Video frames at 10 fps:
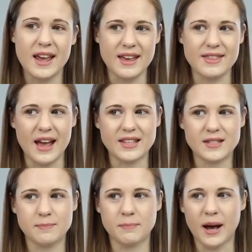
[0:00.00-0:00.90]
and
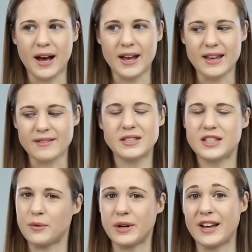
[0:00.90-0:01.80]
that's by
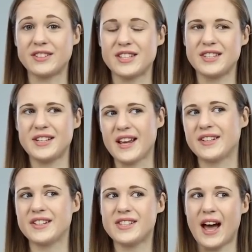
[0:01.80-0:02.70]
someone else's standards.